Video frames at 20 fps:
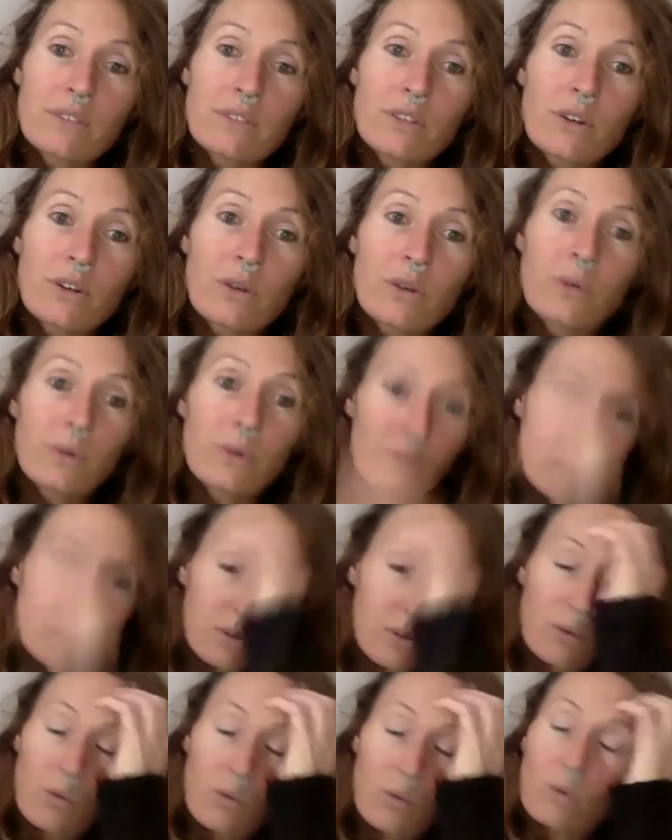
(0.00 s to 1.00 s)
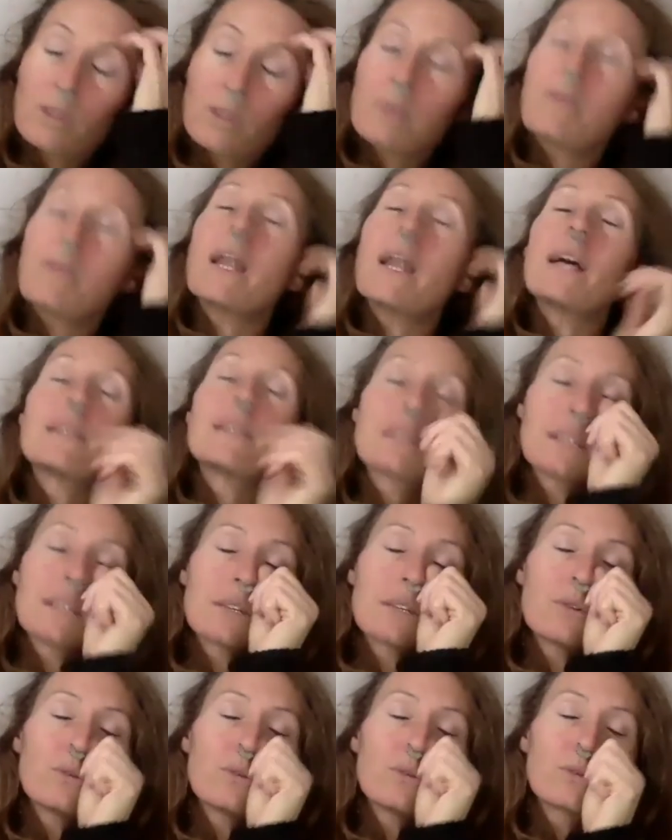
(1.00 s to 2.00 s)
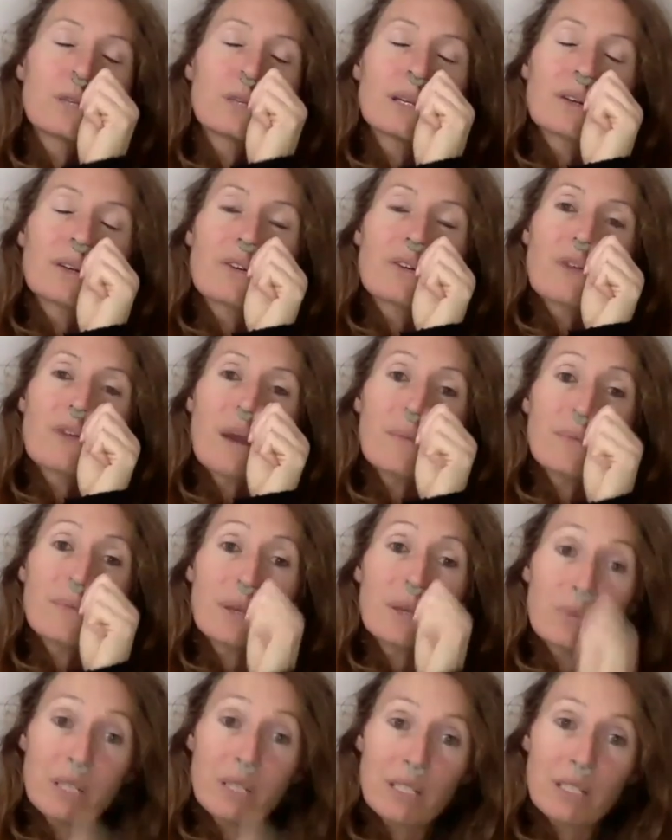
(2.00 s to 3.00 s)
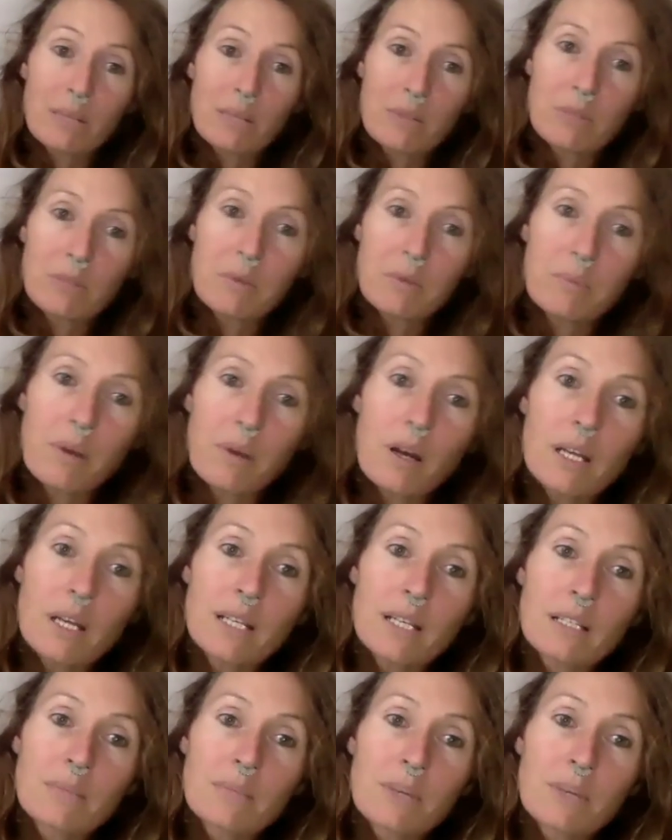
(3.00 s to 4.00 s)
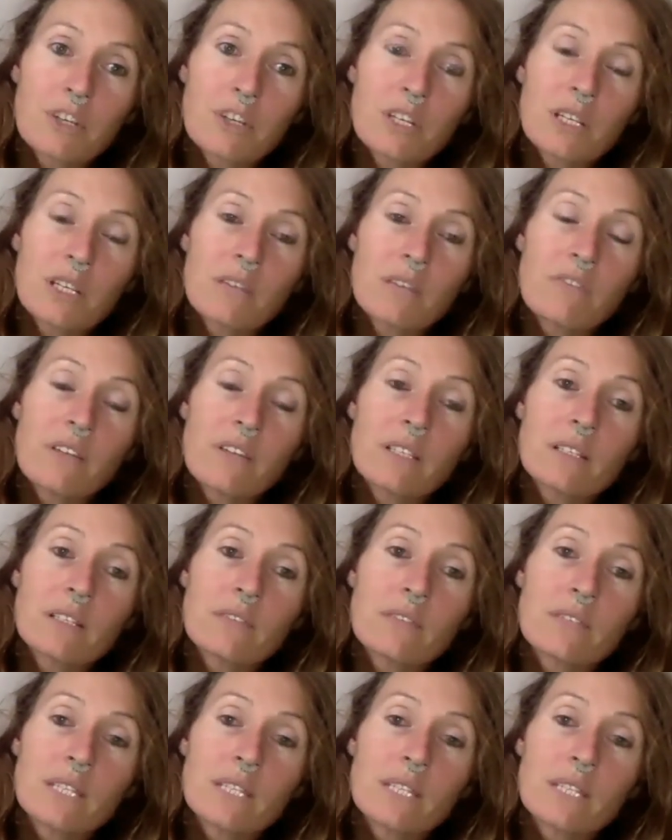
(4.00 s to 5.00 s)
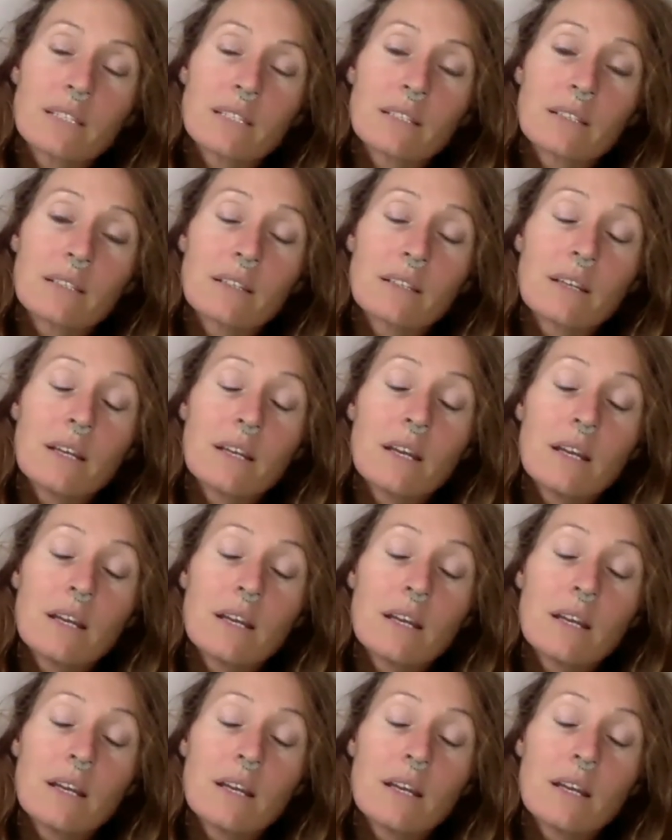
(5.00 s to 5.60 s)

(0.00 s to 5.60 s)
all the plastic, all the crap that we seem to be buying, especially in the festive season.